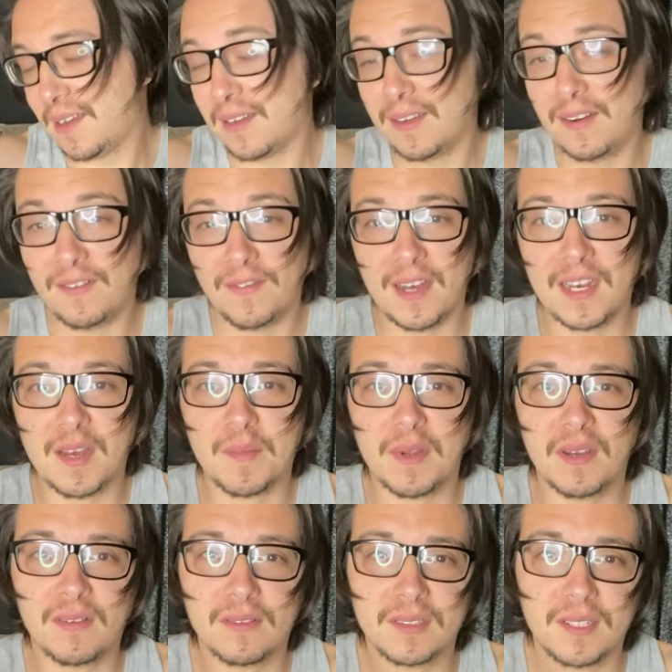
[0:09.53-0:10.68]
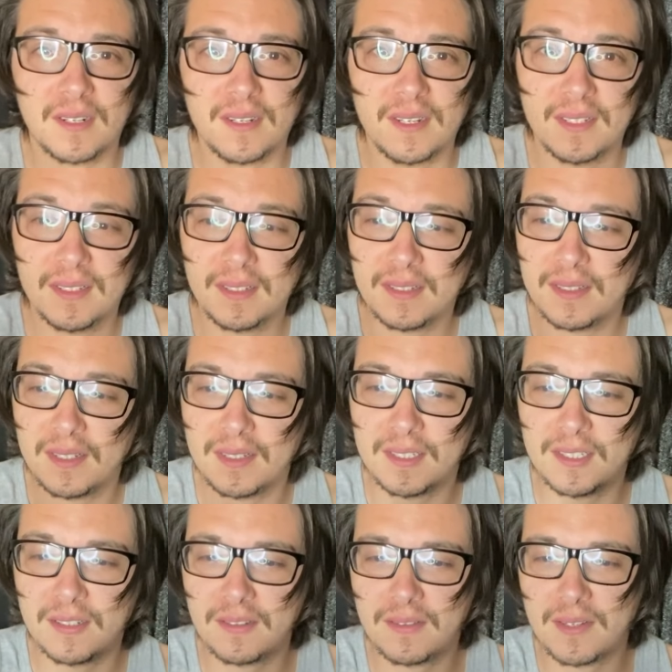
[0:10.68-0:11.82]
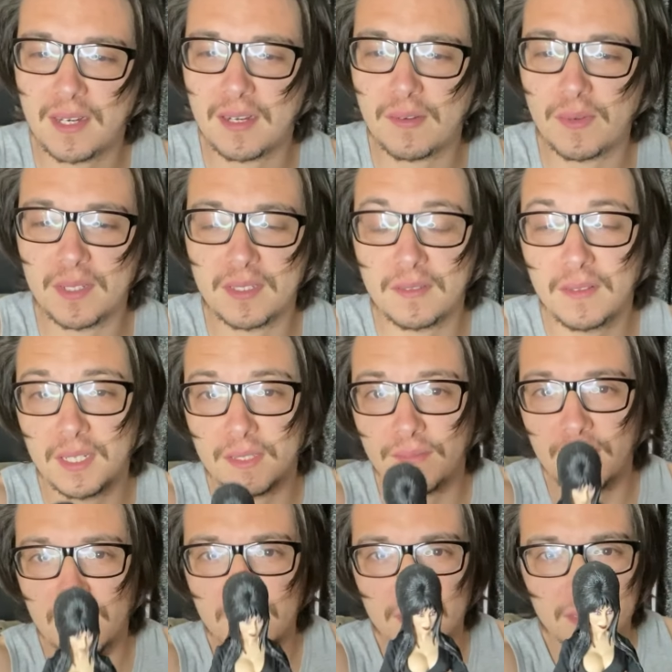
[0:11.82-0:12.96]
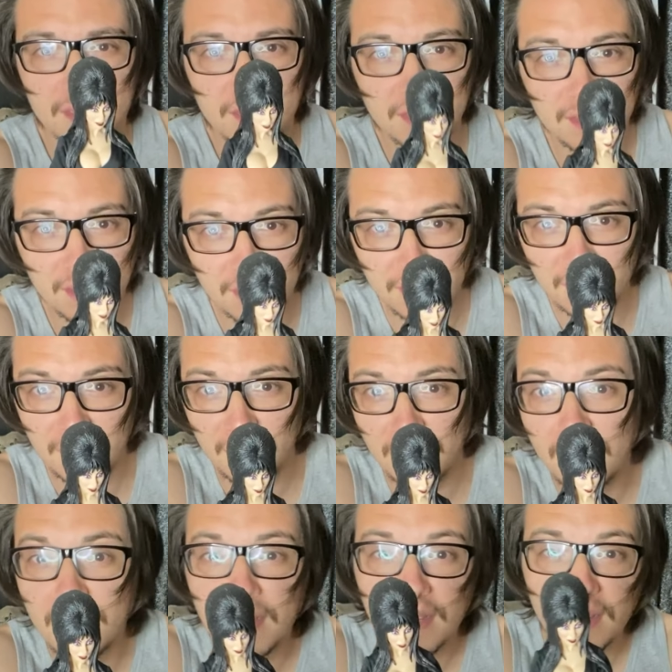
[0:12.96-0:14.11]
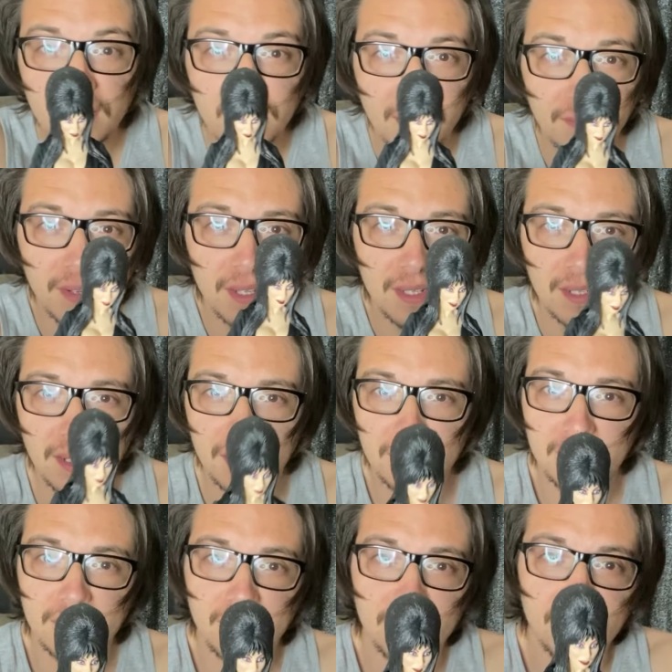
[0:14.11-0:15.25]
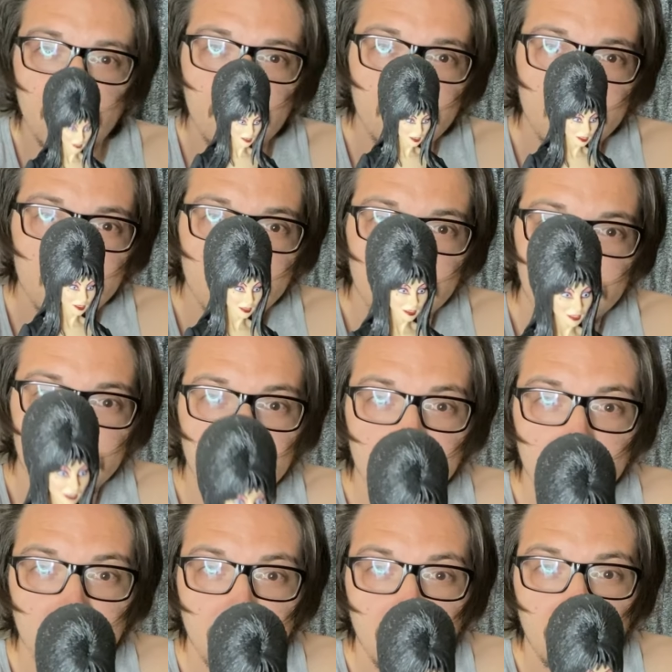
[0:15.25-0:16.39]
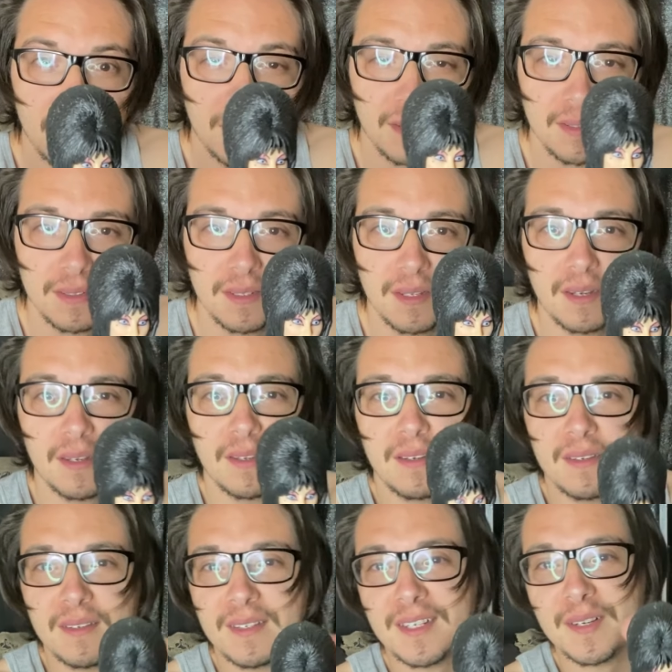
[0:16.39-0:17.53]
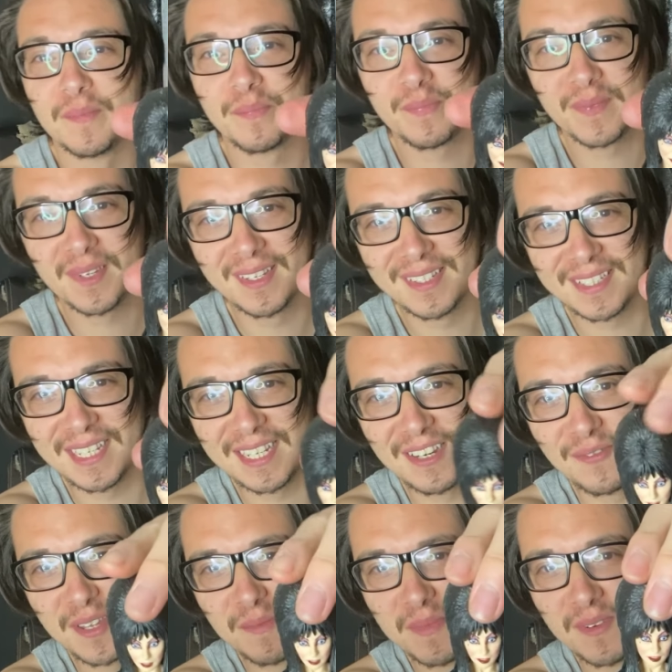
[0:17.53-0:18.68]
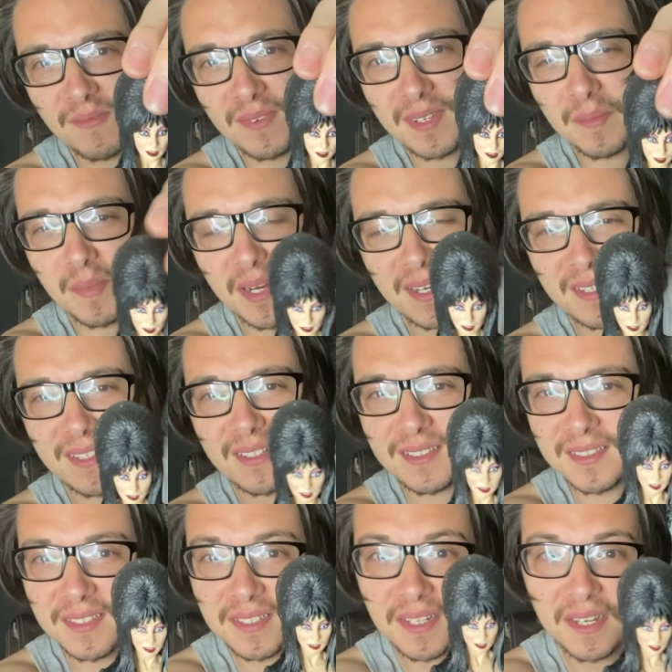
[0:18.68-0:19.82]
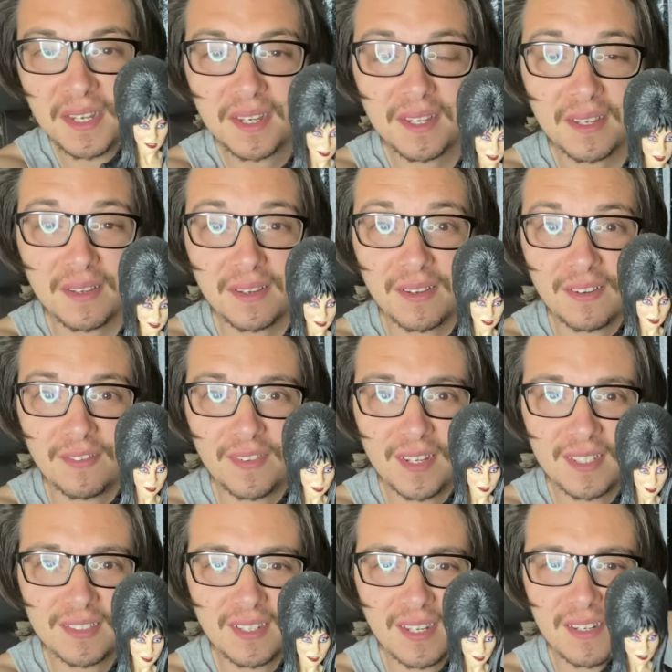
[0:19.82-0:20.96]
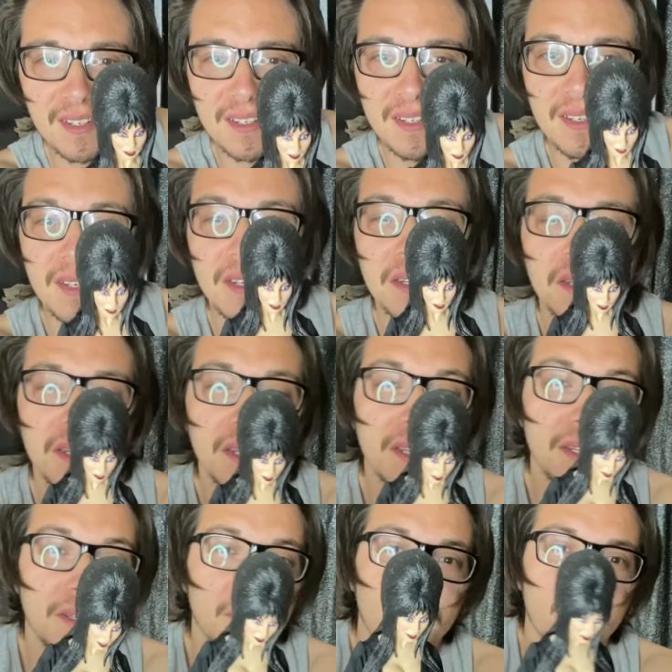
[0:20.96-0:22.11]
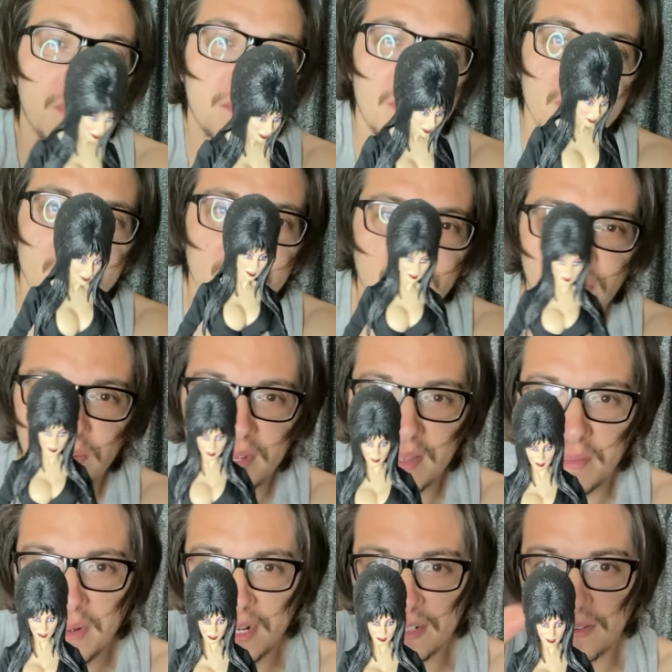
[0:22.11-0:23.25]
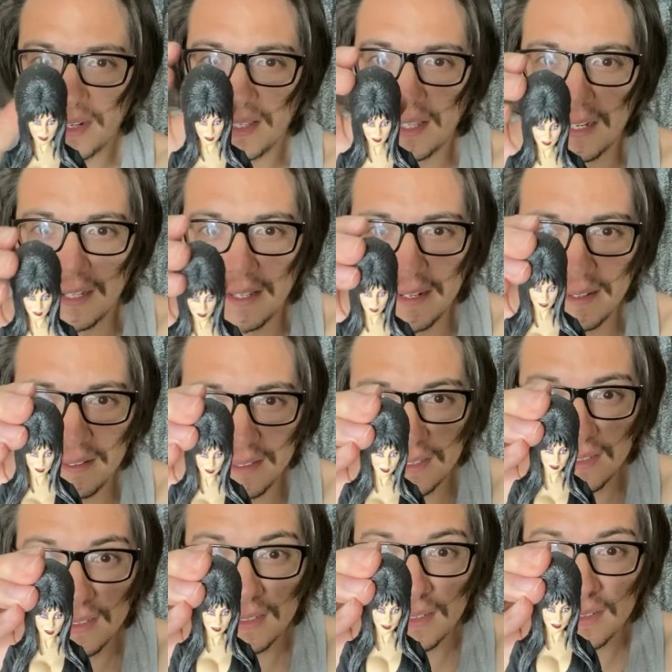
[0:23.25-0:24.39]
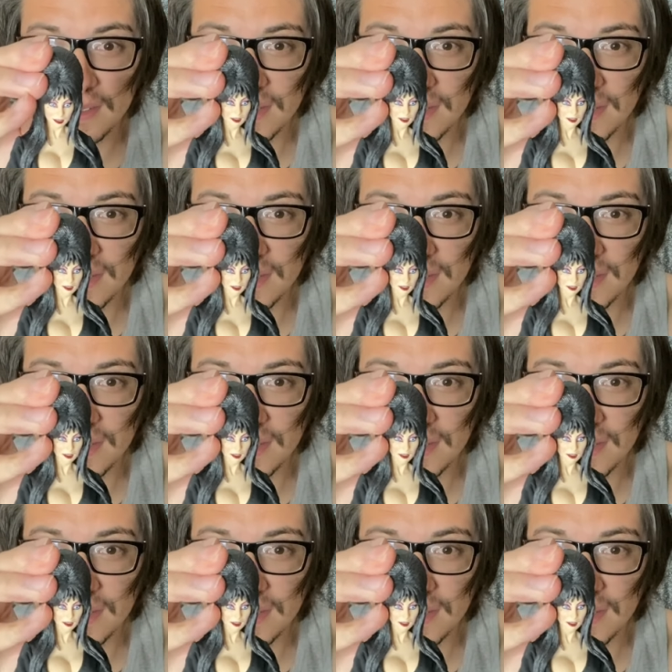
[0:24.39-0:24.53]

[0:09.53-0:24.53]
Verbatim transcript: Couldn't find it at my local Target until uh, I went to Las Vegas. I finally got Elvira. I couldn't um, take it with me in the box because it couldn't fit, so I had to pretty much throw away the box right then and there. And here's